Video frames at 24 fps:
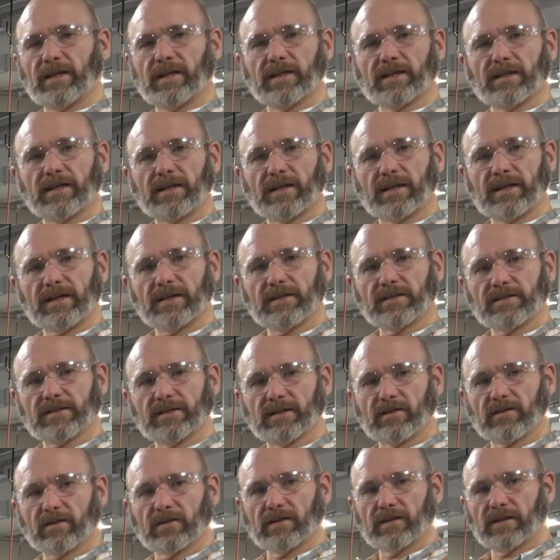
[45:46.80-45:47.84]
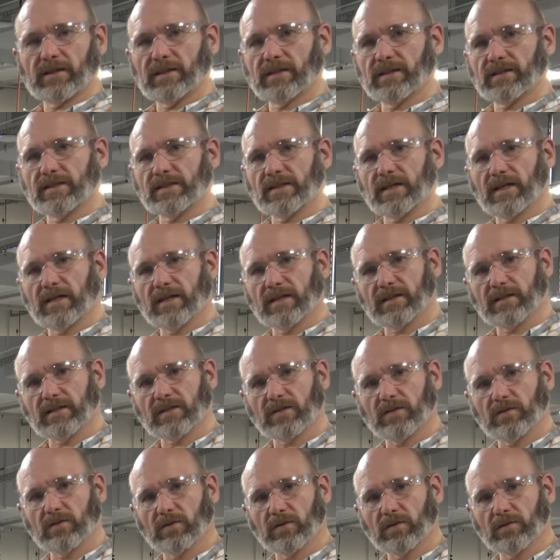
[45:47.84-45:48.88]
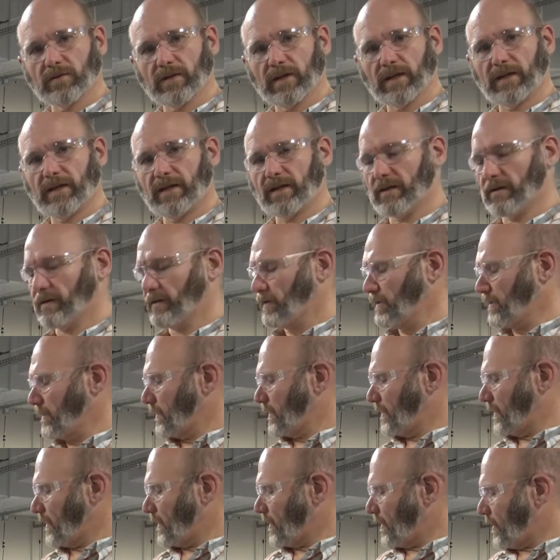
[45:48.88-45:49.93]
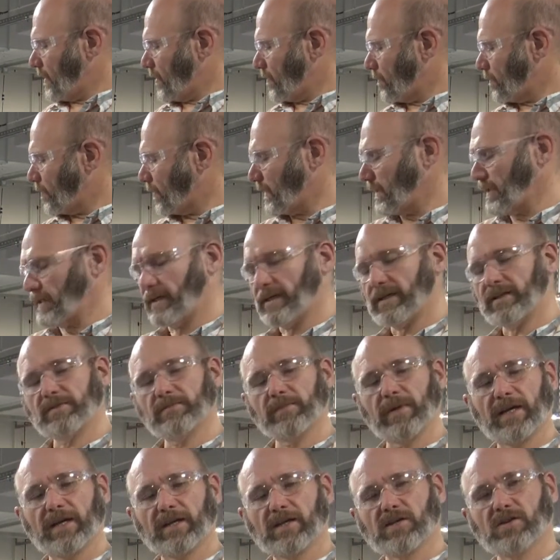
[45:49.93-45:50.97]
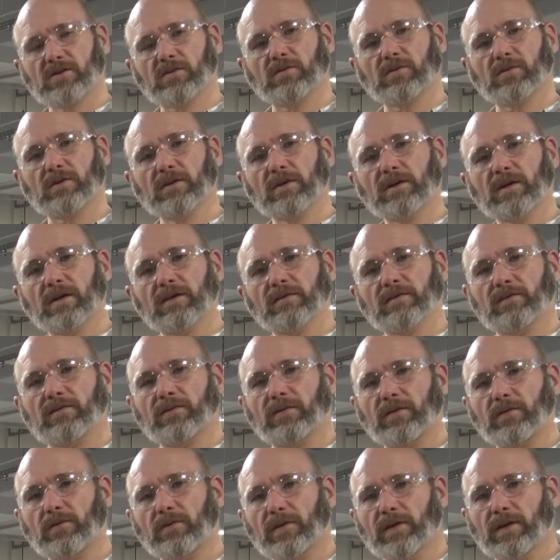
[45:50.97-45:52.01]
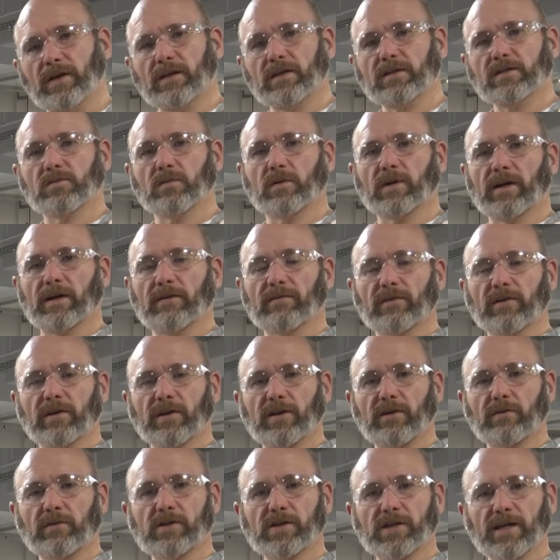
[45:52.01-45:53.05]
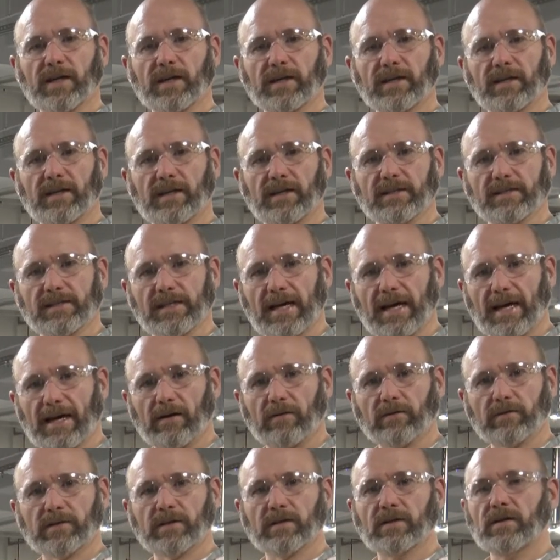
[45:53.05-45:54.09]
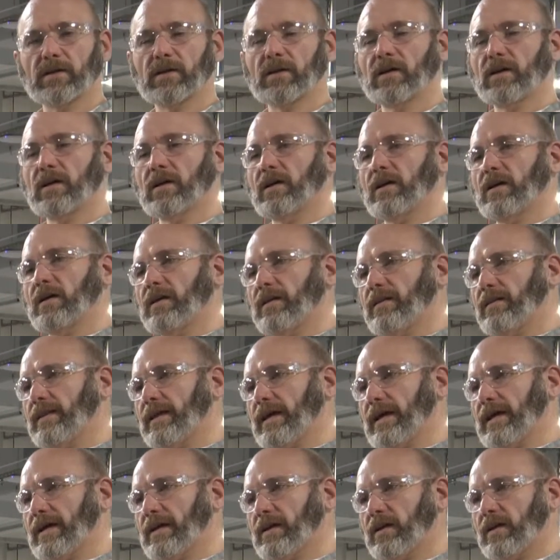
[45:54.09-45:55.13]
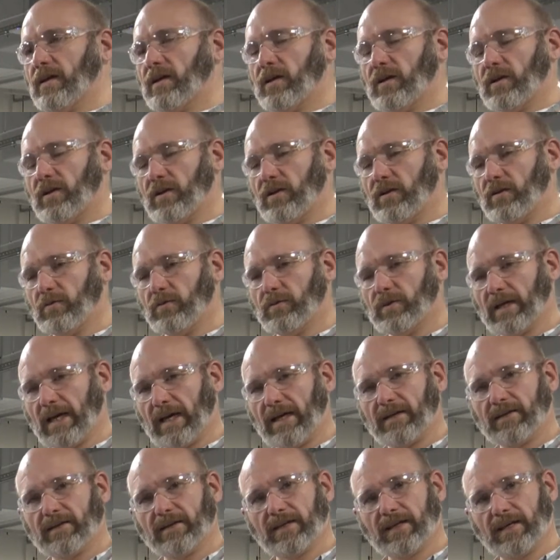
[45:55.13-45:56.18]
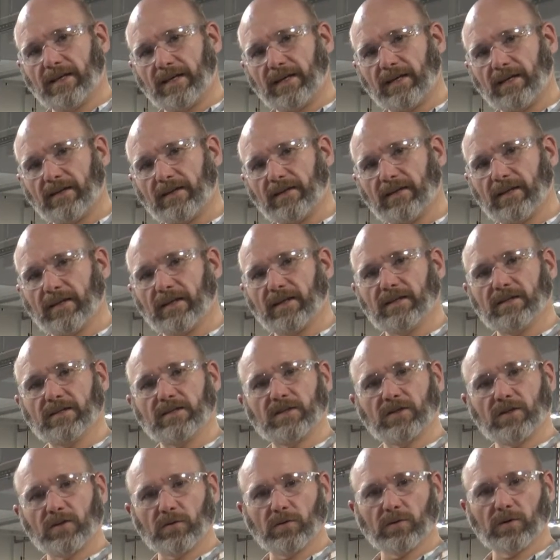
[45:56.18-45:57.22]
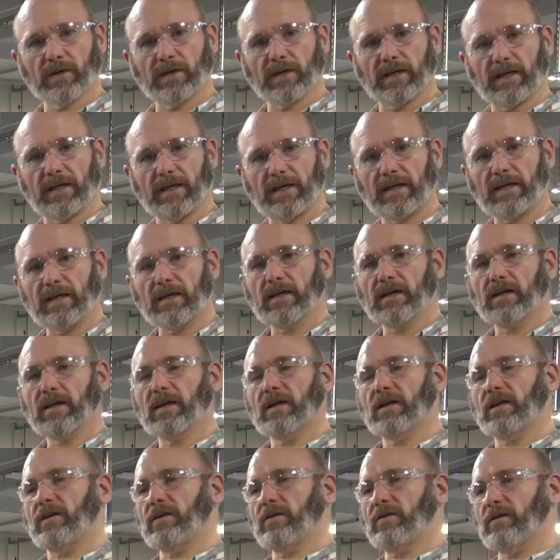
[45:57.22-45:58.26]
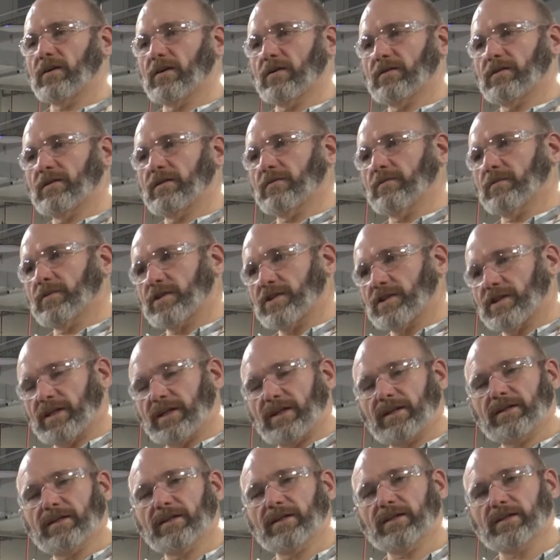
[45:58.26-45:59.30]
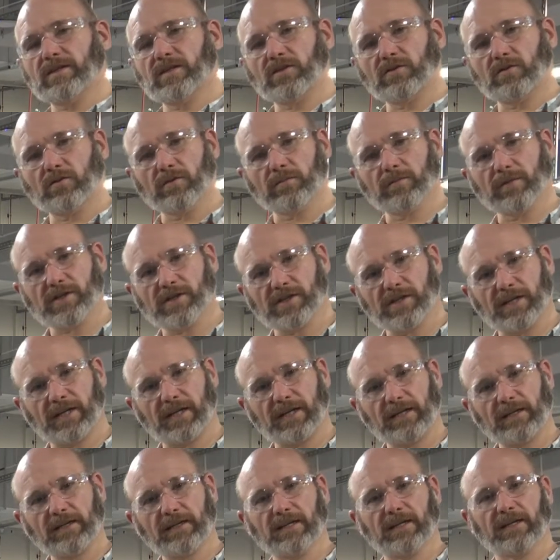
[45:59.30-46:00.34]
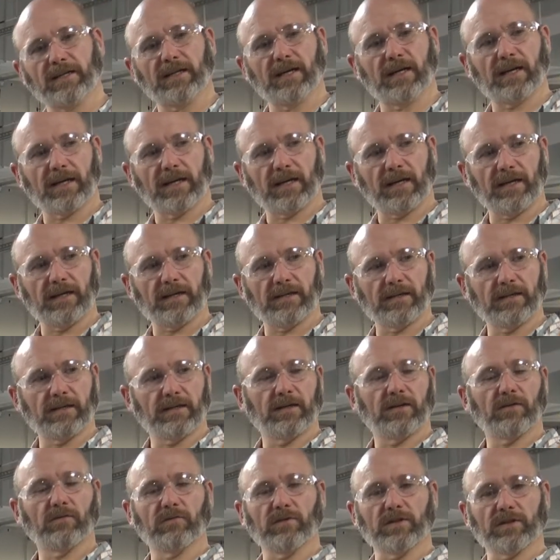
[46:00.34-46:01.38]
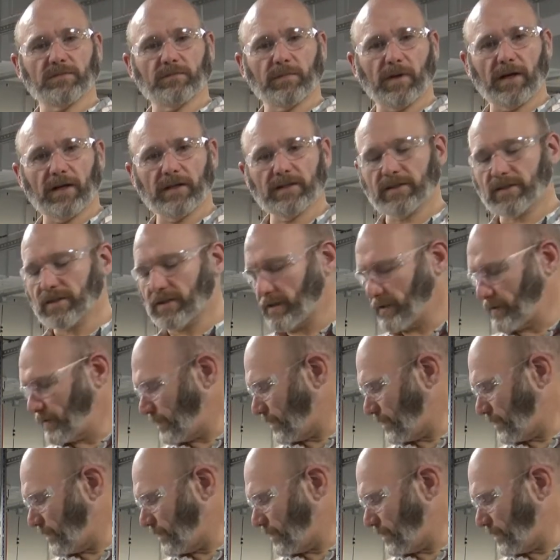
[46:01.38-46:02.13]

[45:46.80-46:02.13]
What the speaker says: of the keys that are on the inside of this door right here. Please make sure of a few things whenever you check keys out, that you take the key that is your key, you go to the machine that is your machine that key responds to.